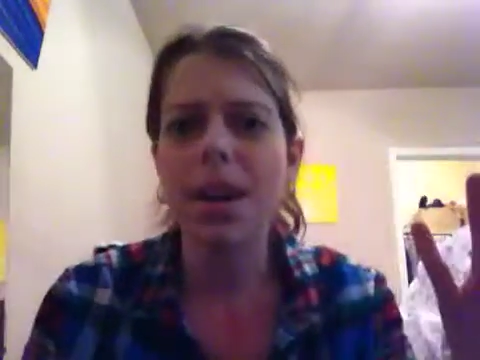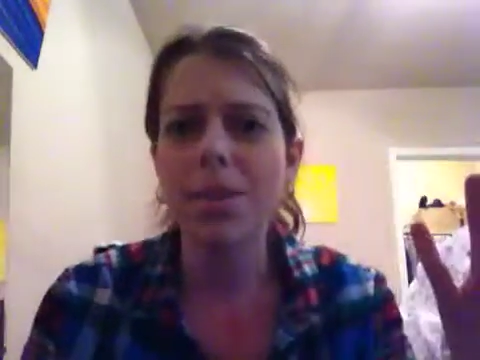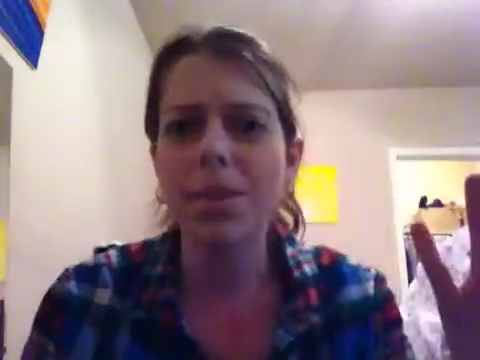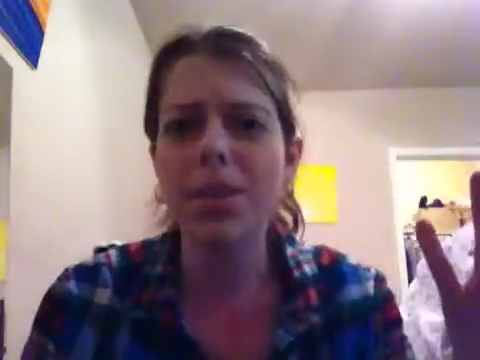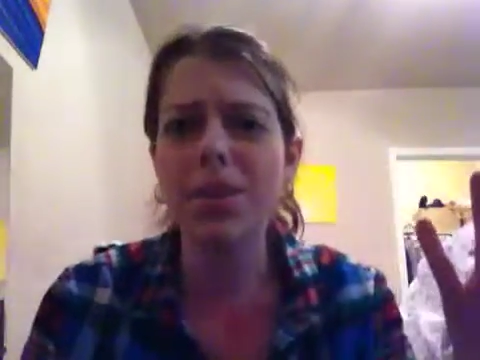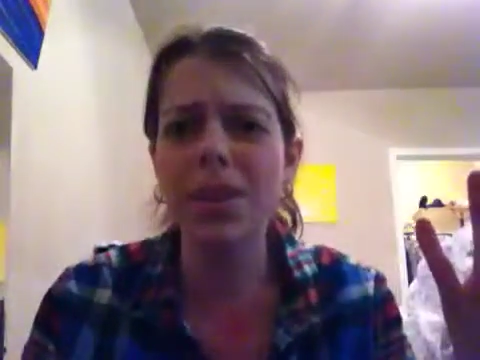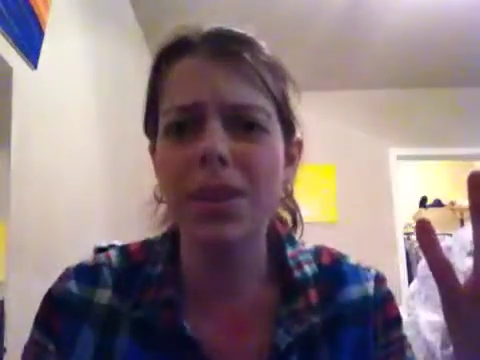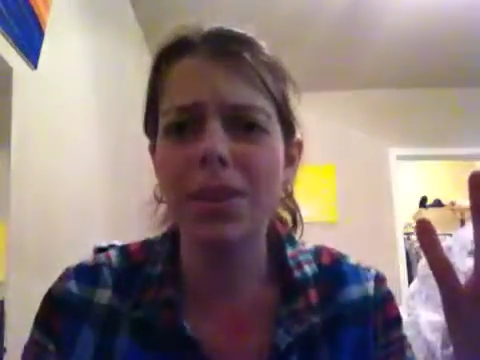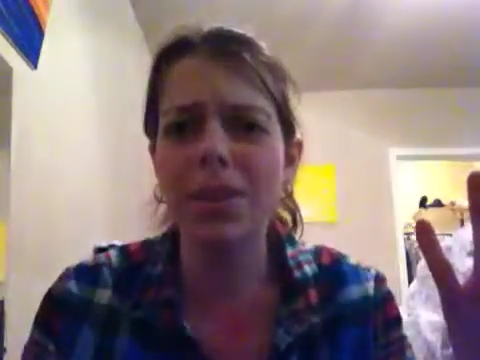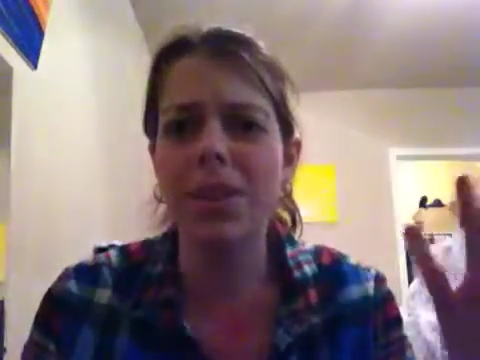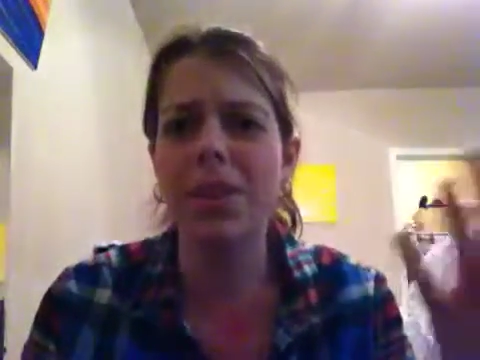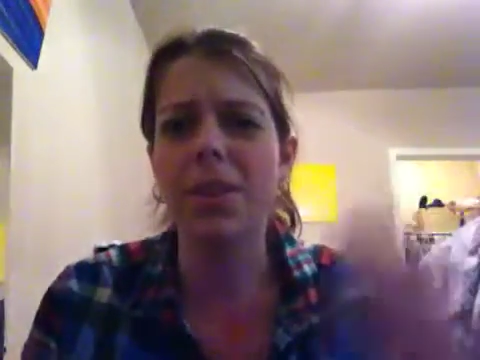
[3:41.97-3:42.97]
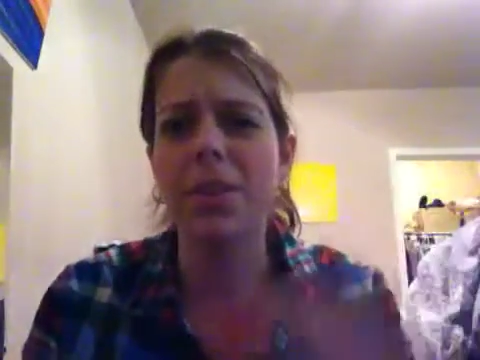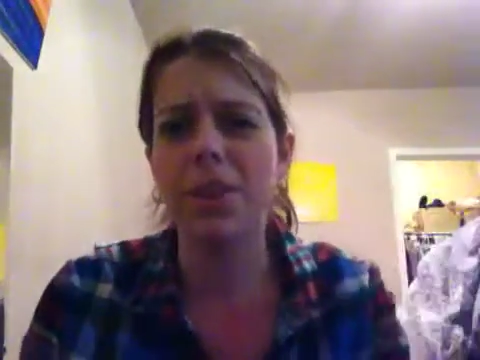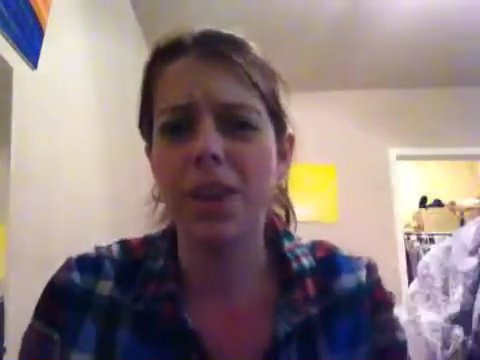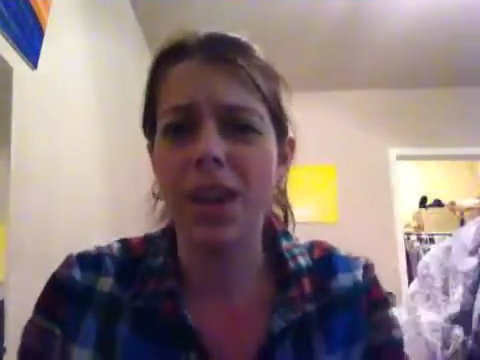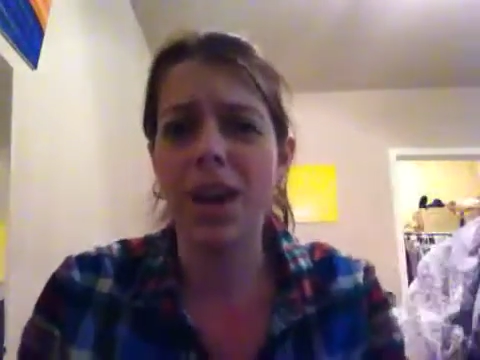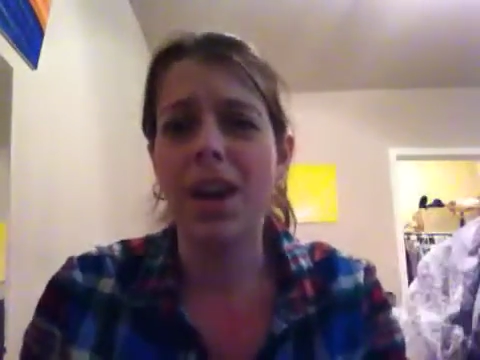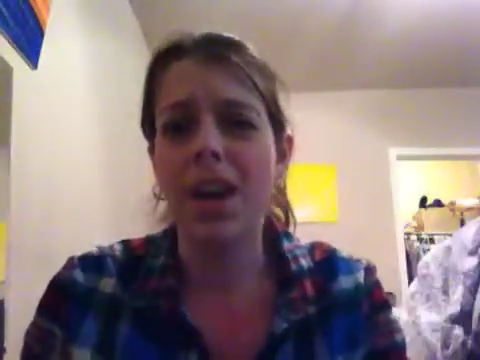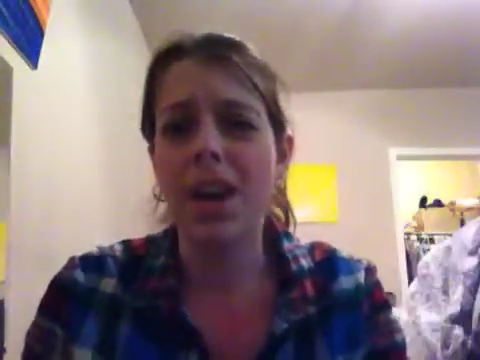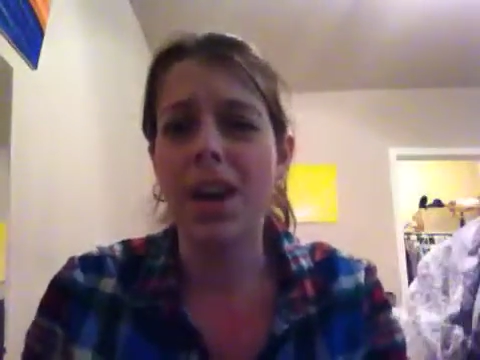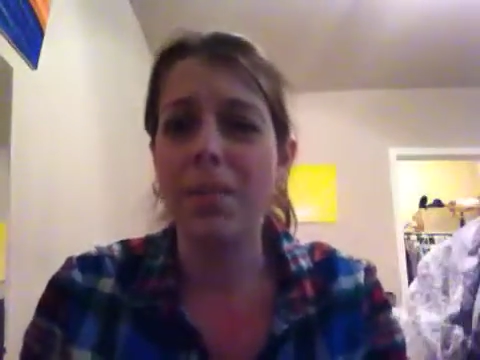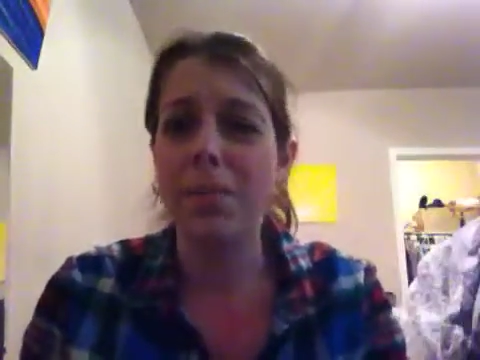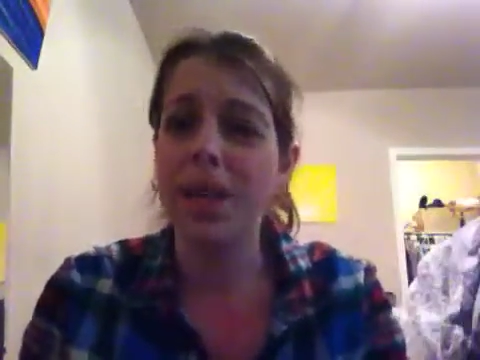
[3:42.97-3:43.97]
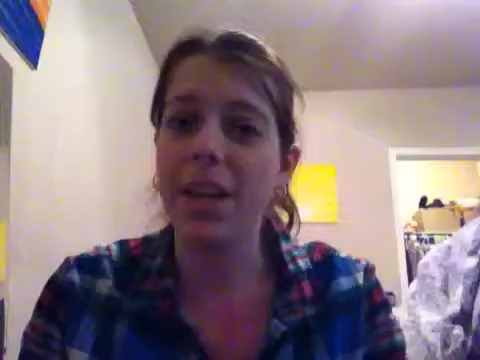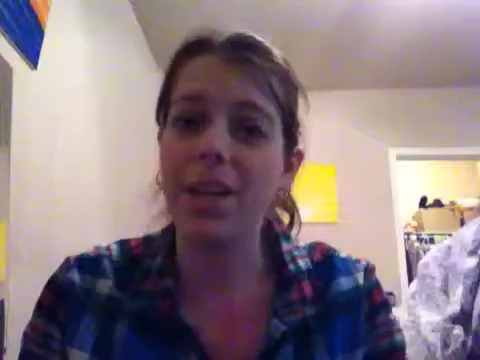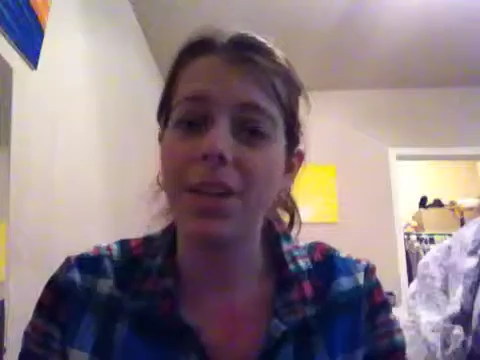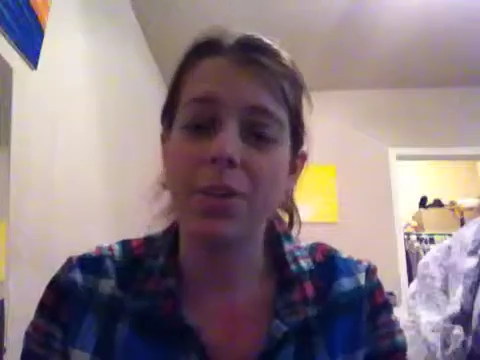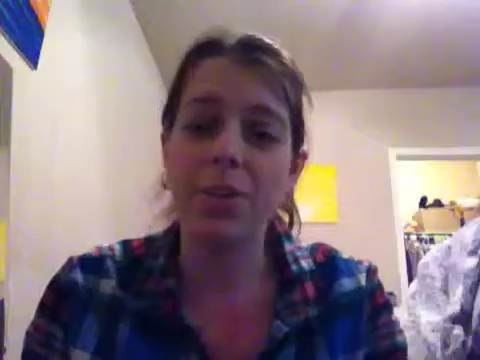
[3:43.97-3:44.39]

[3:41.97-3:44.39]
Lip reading: I'm totally over you, and